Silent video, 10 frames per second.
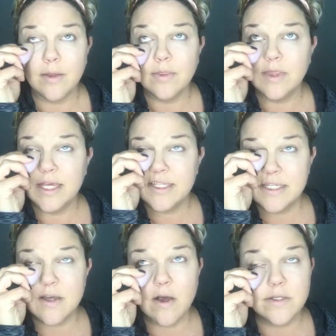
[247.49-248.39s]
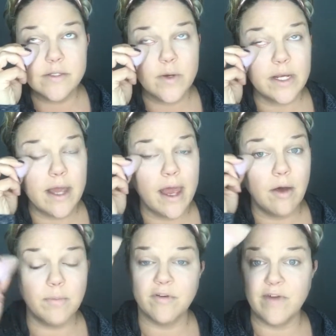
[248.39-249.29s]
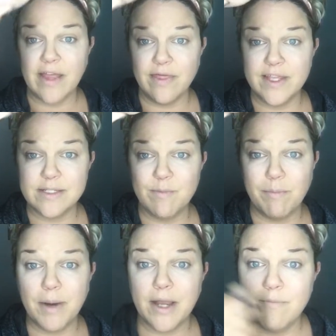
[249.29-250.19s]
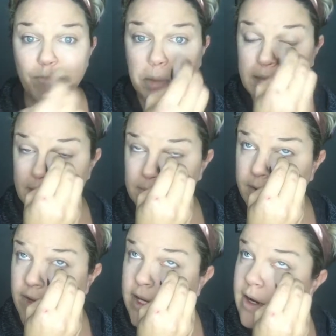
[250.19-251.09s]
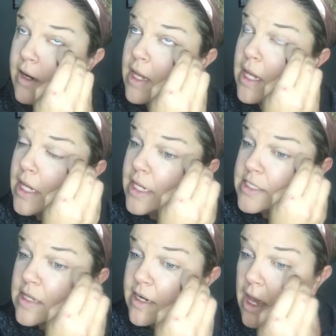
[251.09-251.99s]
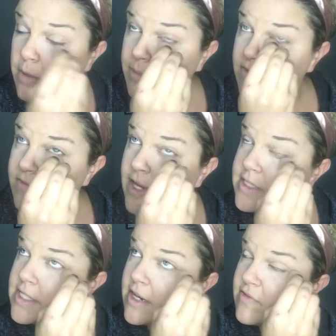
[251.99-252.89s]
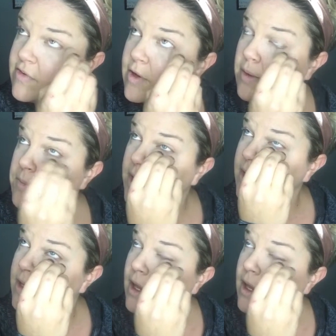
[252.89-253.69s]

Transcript: This is also going to help prevent this blending bud right here is going to help prevent it from